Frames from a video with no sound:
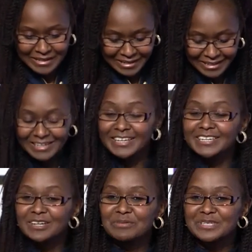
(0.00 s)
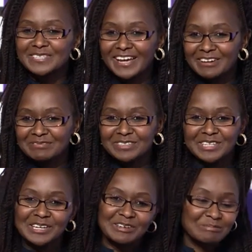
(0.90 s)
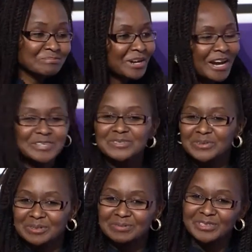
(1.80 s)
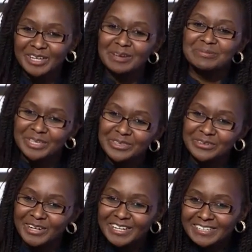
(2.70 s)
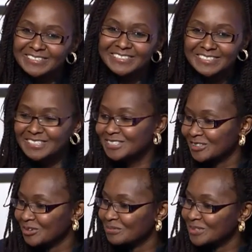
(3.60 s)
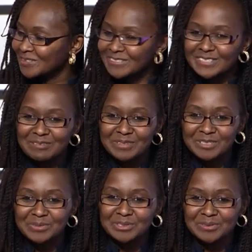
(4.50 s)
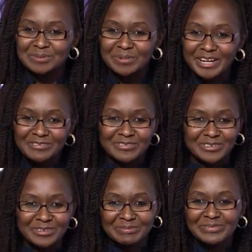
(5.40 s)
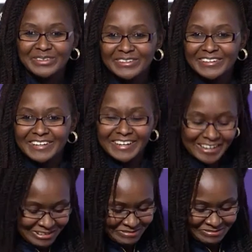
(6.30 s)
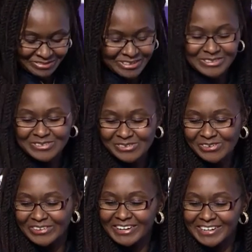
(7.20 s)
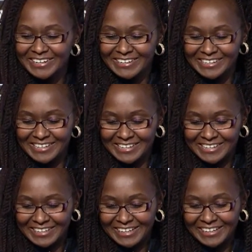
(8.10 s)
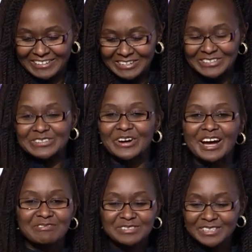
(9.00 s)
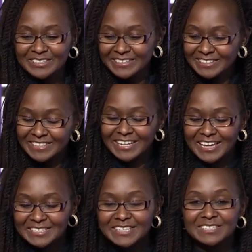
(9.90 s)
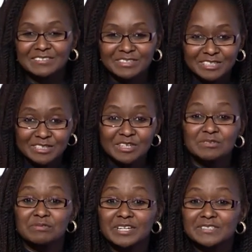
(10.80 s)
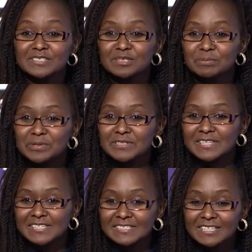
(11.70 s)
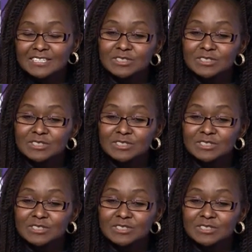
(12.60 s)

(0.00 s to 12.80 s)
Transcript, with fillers: And later we served the ice cream to them, and they realized it tasted almost the same as what you'd buy from uh, the store. So after the last activity, the university presented